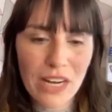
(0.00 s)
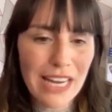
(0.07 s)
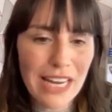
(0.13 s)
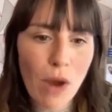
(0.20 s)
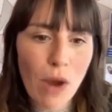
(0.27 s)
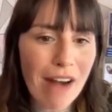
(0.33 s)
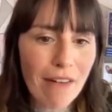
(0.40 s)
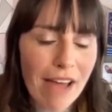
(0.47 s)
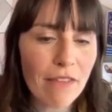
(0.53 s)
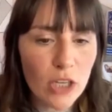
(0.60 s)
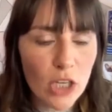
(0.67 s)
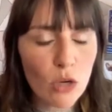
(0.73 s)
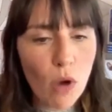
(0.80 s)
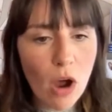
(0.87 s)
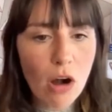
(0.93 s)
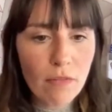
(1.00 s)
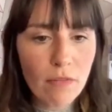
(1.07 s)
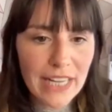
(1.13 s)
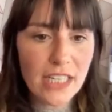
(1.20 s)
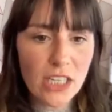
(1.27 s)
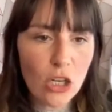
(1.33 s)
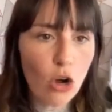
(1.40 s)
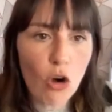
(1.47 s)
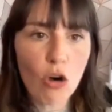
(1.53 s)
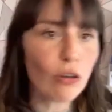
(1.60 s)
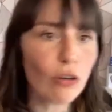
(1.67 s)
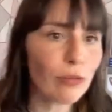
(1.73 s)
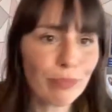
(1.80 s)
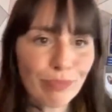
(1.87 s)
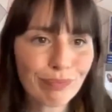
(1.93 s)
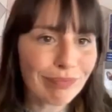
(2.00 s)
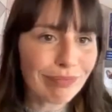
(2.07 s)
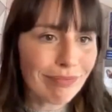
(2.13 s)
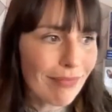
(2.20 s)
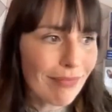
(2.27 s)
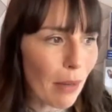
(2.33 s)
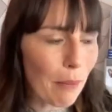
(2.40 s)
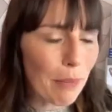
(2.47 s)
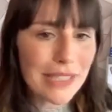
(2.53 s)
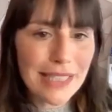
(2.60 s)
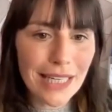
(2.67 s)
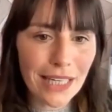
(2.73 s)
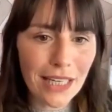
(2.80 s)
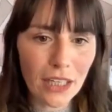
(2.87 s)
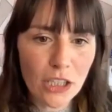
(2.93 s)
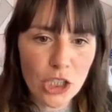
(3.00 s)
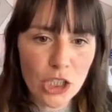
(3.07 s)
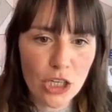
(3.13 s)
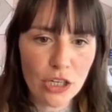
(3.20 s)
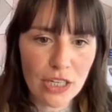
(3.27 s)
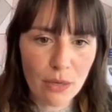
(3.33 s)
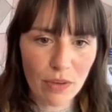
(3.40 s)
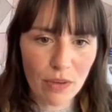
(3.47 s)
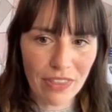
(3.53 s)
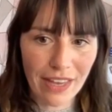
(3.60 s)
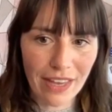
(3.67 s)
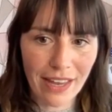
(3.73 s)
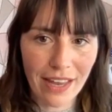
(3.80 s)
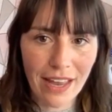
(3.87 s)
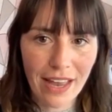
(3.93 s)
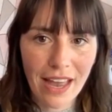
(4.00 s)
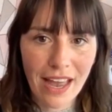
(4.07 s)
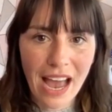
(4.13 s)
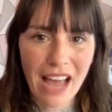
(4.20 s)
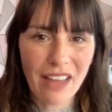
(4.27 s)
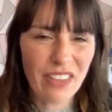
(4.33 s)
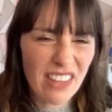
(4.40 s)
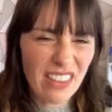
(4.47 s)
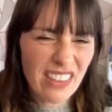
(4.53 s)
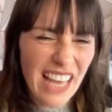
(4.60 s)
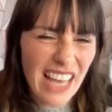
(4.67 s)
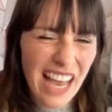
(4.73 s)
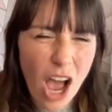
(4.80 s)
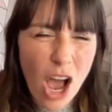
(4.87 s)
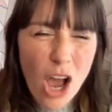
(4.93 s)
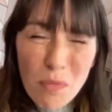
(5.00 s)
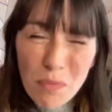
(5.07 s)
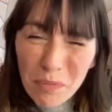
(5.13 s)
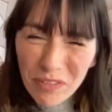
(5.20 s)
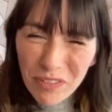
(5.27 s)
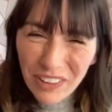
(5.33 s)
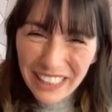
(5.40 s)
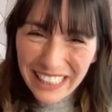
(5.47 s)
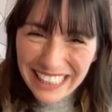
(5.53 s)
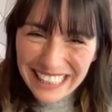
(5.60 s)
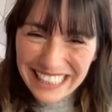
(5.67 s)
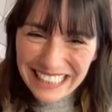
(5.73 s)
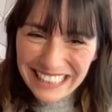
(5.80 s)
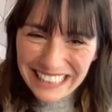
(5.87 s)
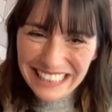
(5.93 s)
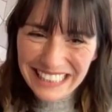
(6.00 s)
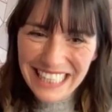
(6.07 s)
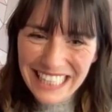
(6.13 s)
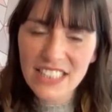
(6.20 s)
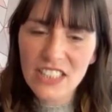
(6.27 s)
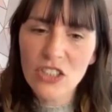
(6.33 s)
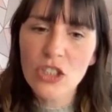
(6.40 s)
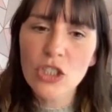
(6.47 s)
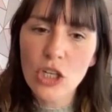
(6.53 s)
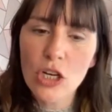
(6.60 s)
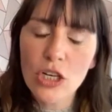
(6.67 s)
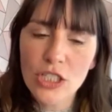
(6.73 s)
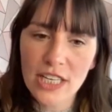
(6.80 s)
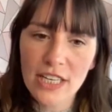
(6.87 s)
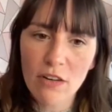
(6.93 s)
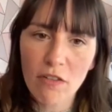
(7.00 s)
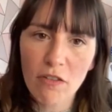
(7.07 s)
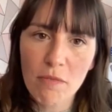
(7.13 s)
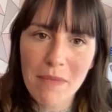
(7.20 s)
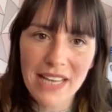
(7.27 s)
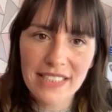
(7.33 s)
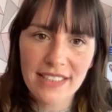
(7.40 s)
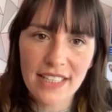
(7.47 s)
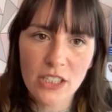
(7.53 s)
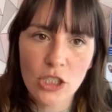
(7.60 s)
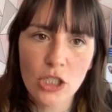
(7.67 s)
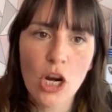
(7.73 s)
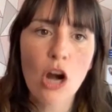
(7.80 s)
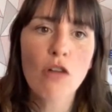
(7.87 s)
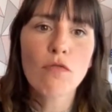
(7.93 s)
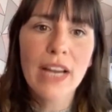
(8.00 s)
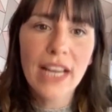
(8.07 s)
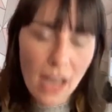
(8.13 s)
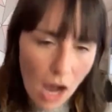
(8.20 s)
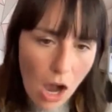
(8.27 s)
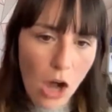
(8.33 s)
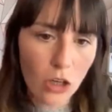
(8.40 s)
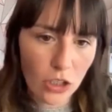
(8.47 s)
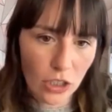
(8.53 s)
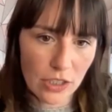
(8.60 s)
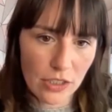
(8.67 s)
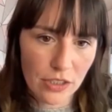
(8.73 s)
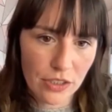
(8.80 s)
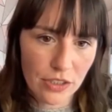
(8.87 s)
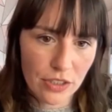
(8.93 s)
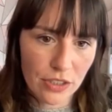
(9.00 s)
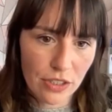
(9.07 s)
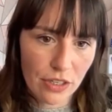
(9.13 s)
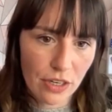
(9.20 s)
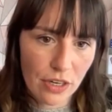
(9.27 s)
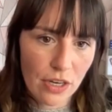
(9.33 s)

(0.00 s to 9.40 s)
and wherever you are in your particular journey with it, I think that hopefully is a sturdy enough message regardless.